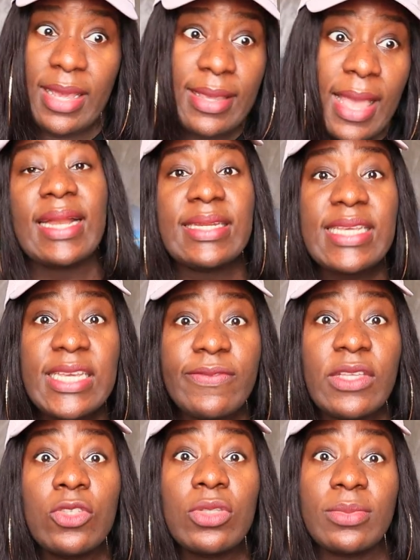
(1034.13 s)
Like, and
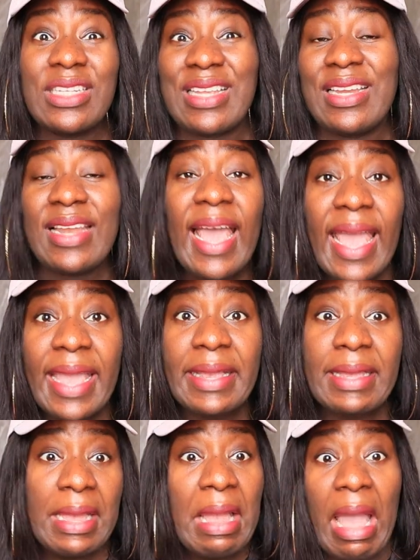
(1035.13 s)
if they do something that I
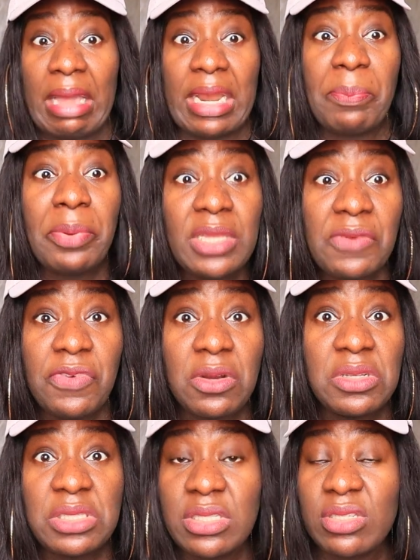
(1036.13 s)
like, I can applaud them
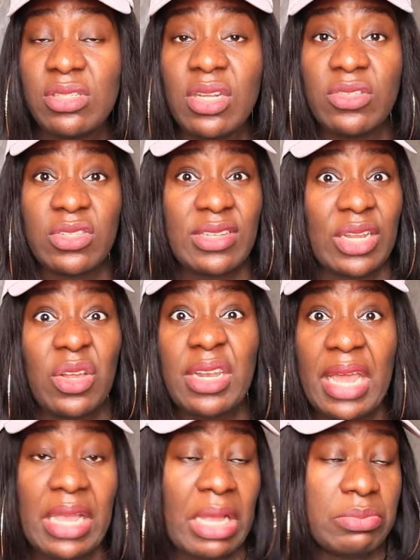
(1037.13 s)
for it. If they do something I
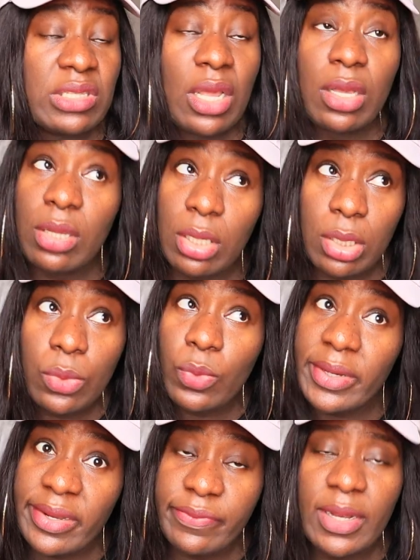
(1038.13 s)
don't like, I'm just like,
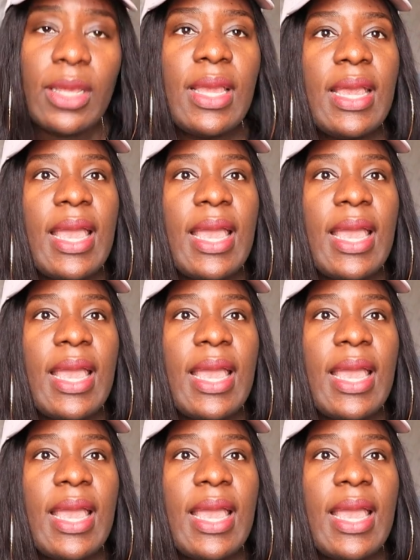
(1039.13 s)
whatever.